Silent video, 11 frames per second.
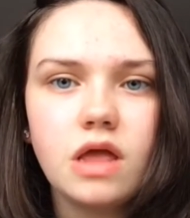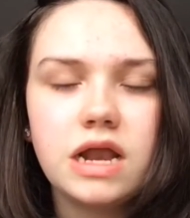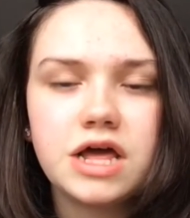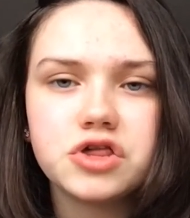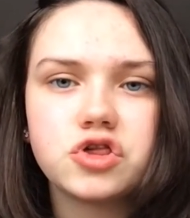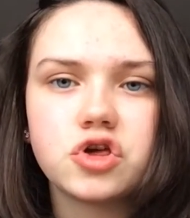
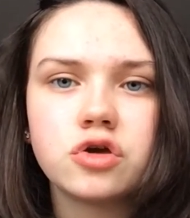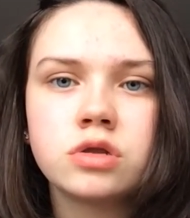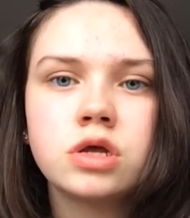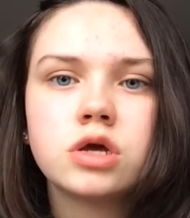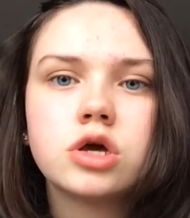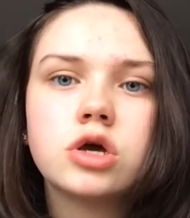last June,
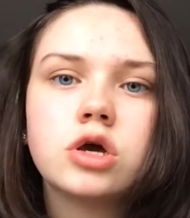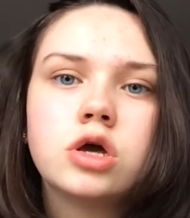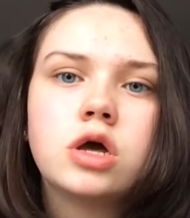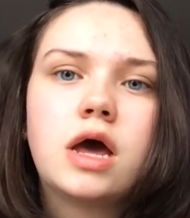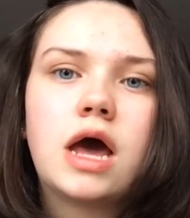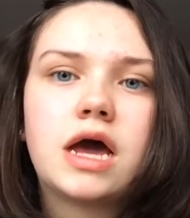
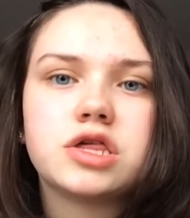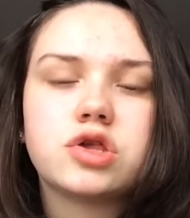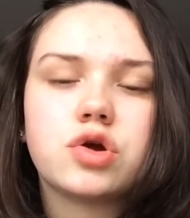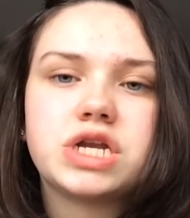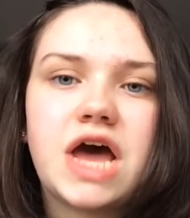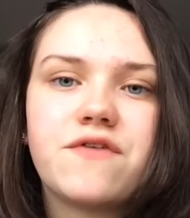I
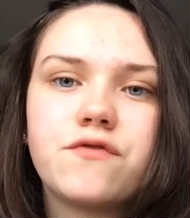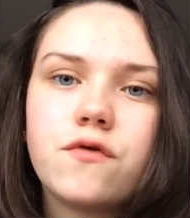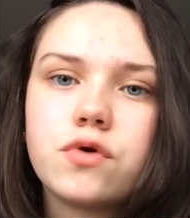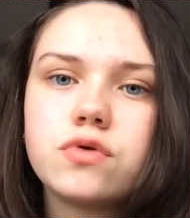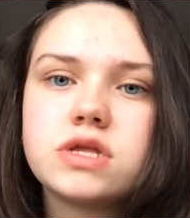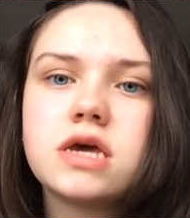started to have a
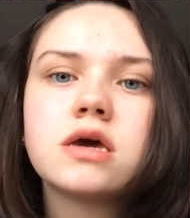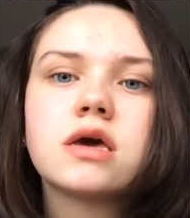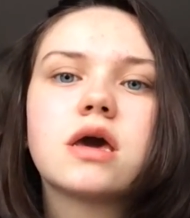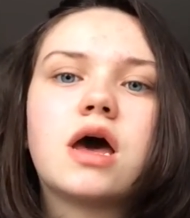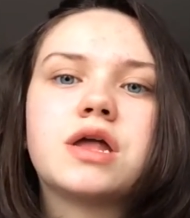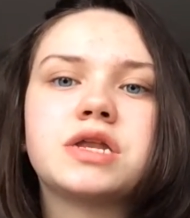vocal tic
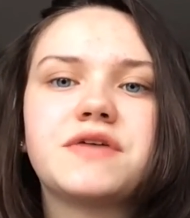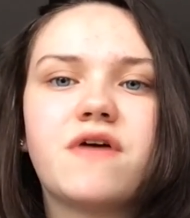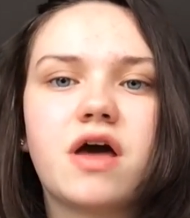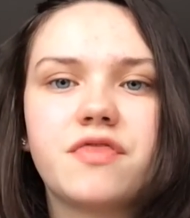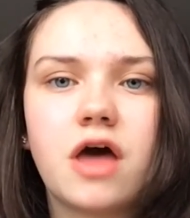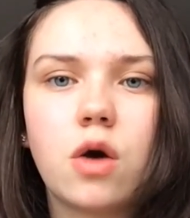and I've
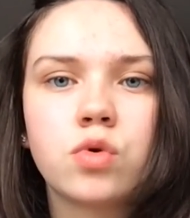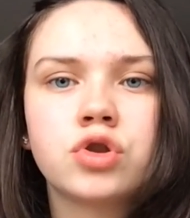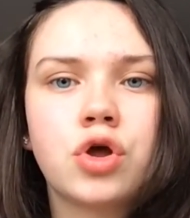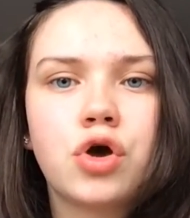had that one